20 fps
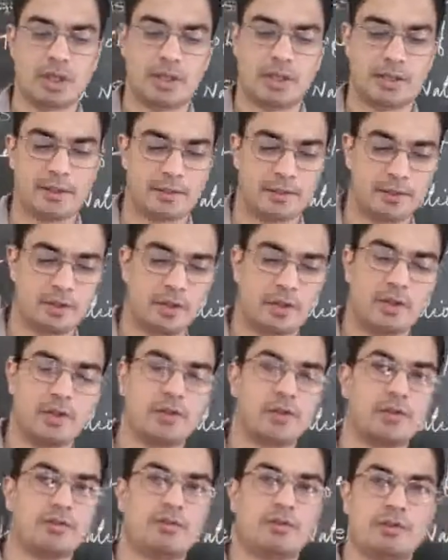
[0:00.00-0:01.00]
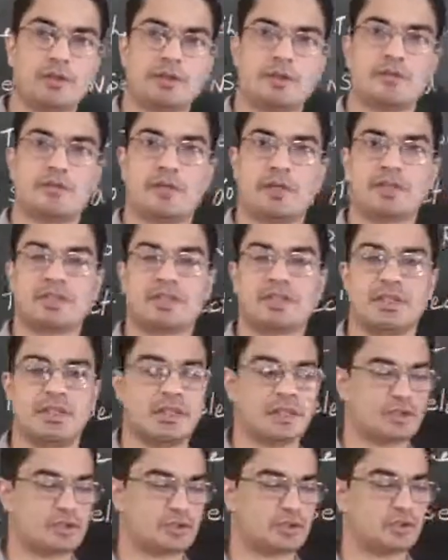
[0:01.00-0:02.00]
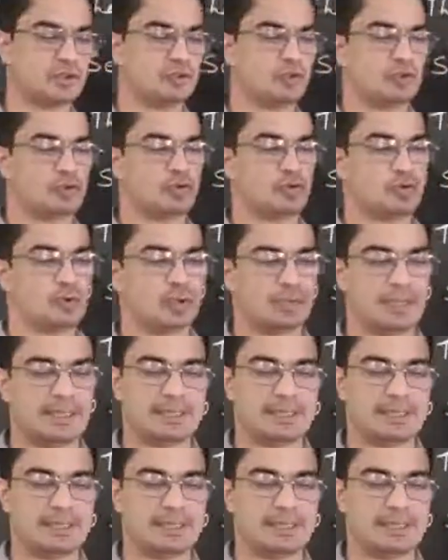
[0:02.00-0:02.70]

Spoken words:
And the first function is to